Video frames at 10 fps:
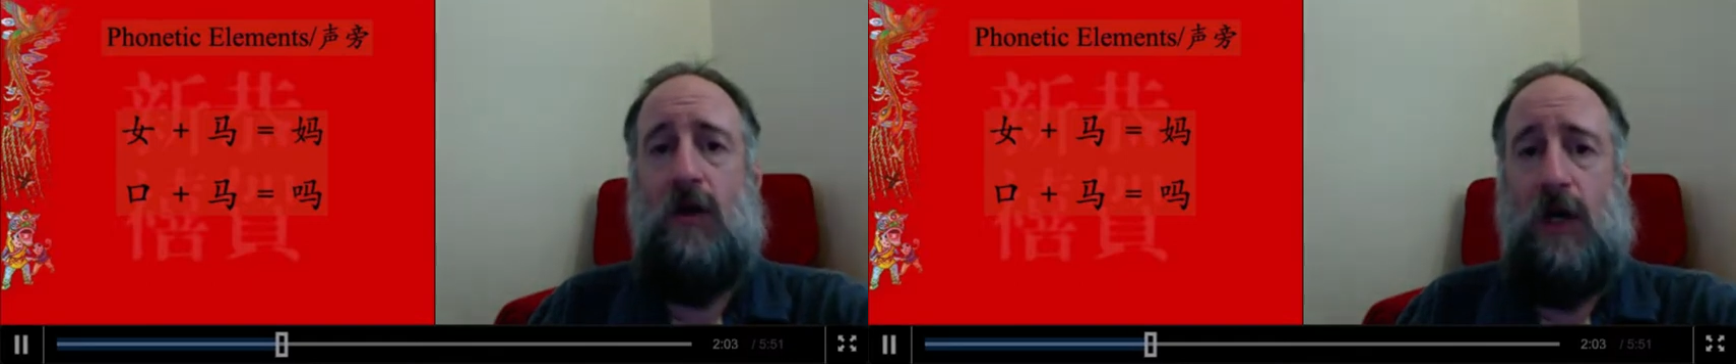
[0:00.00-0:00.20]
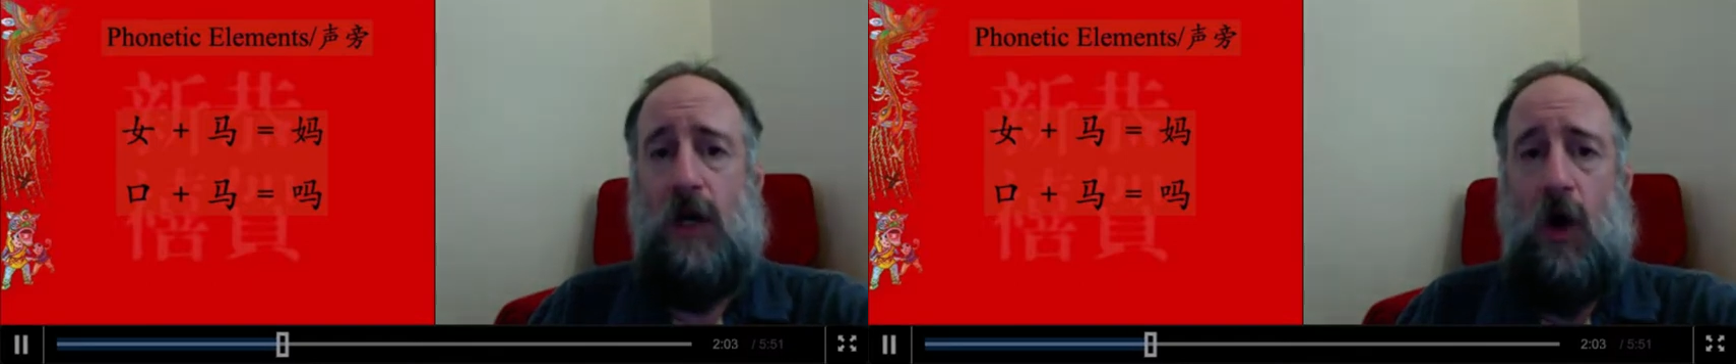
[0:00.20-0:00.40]

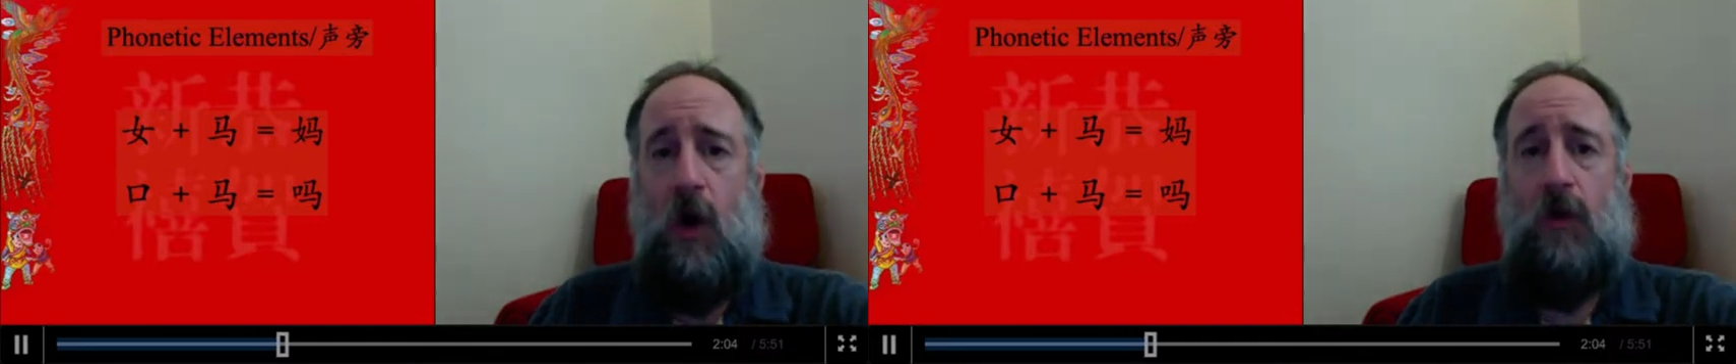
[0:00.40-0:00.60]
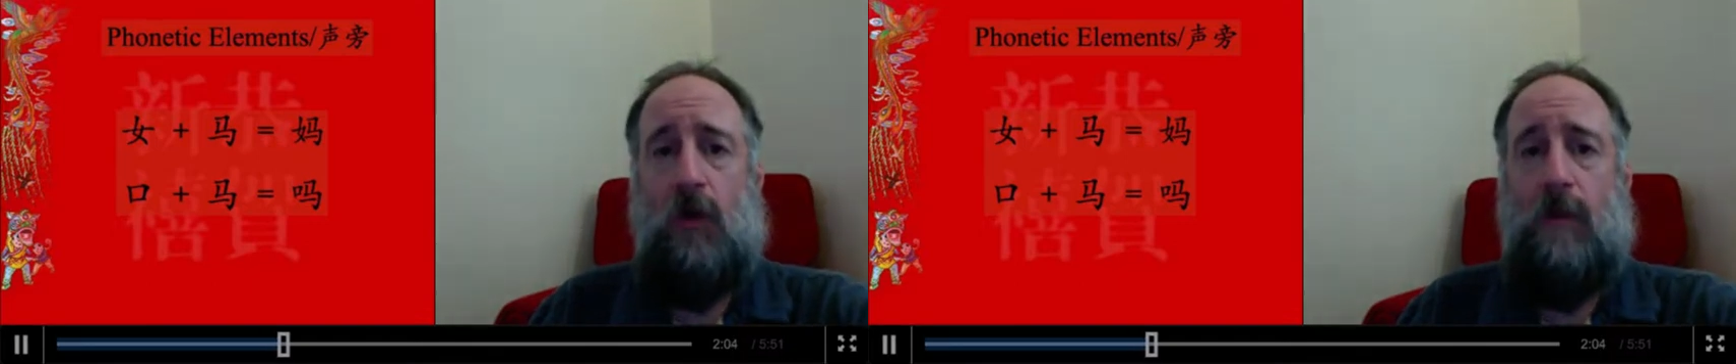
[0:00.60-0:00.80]
the
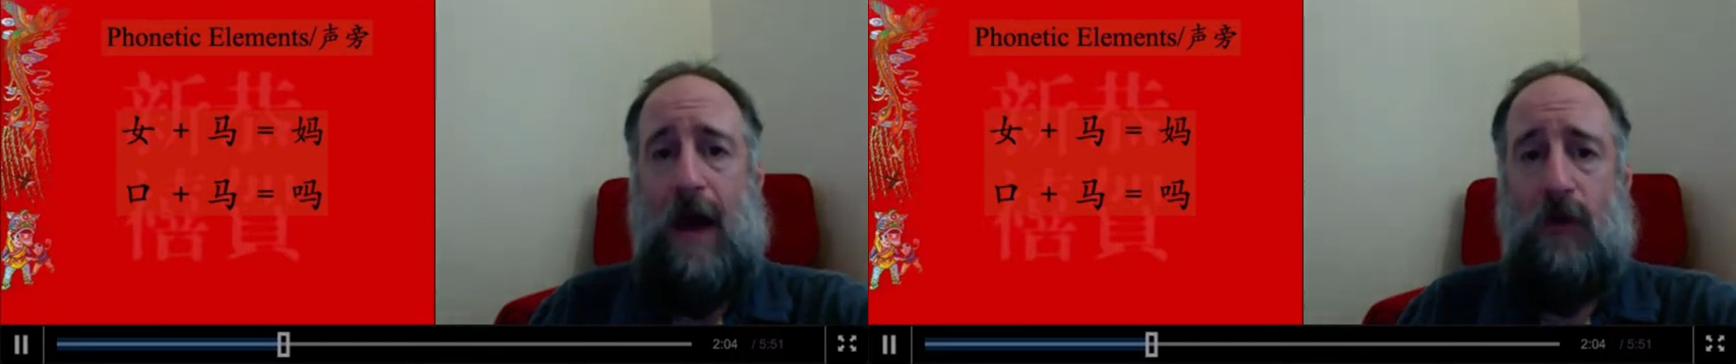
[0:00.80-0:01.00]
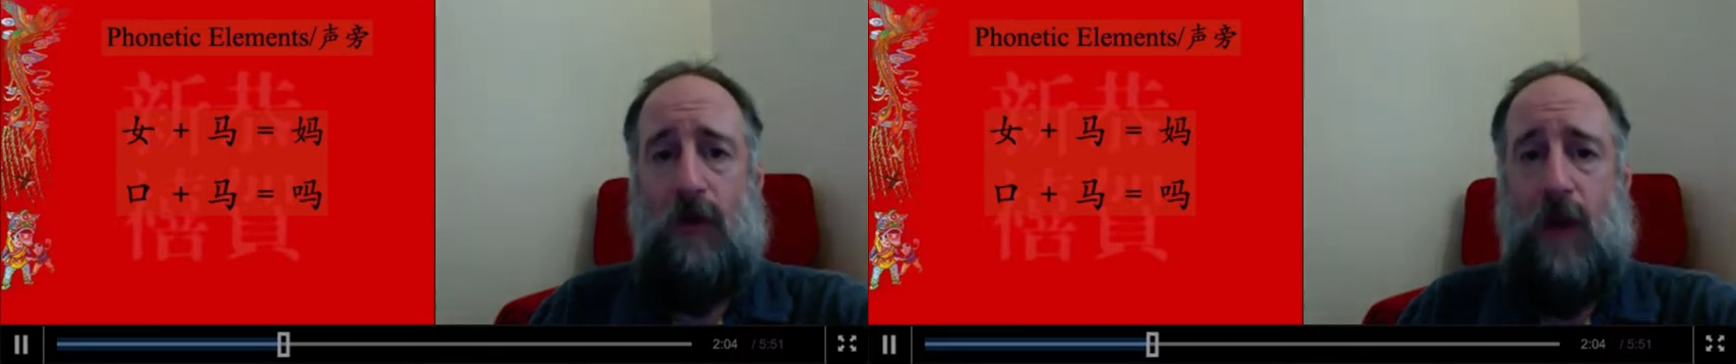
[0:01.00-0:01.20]
ko, the
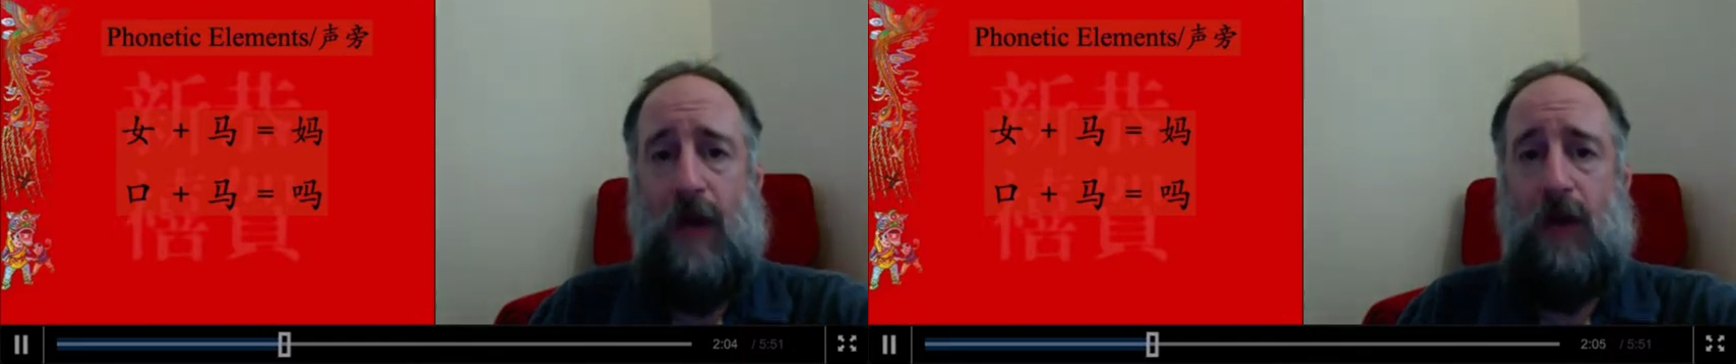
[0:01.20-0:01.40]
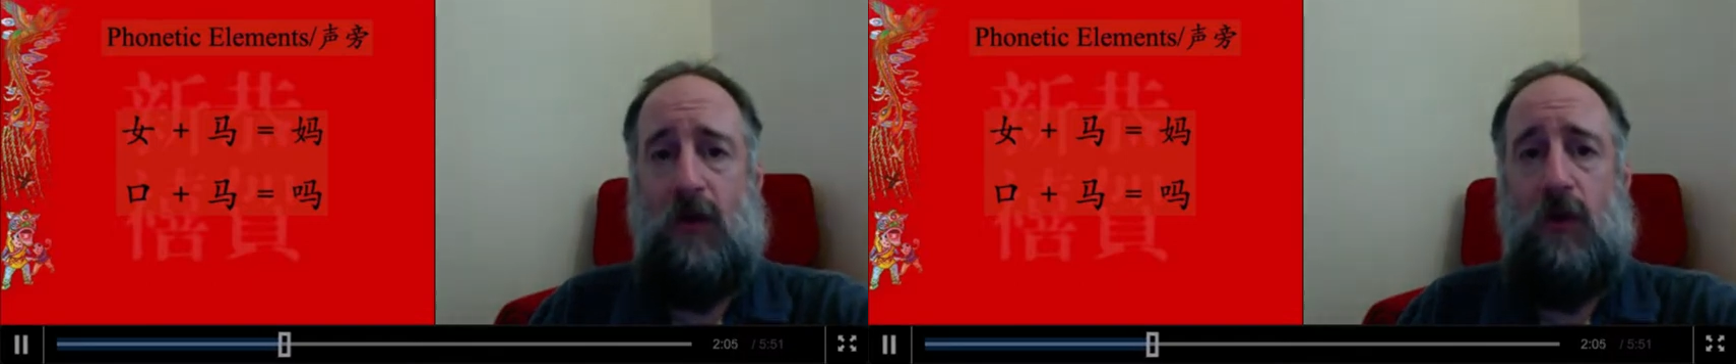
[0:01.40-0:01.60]
mouth
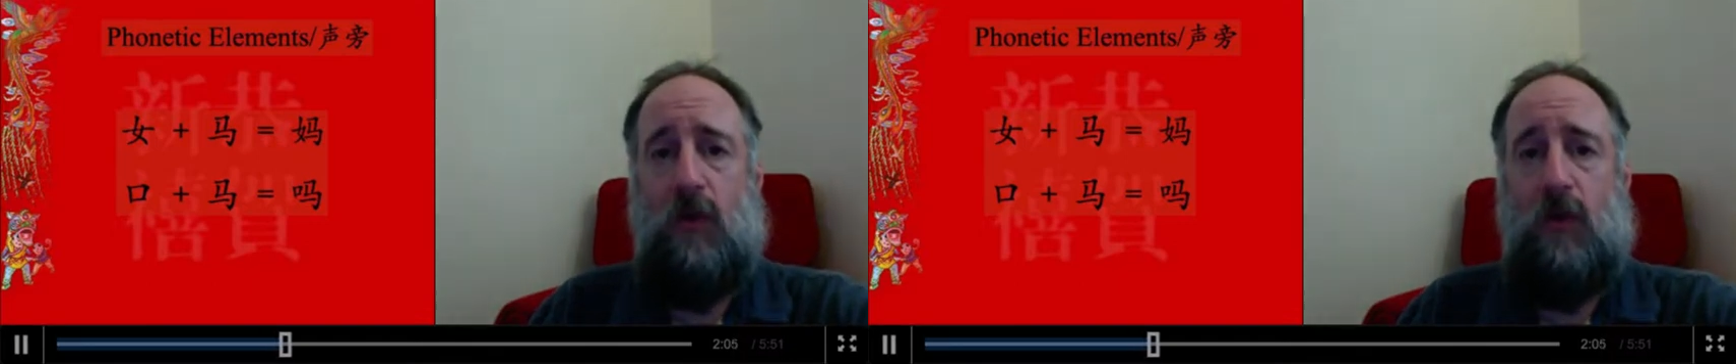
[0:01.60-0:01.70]
radical,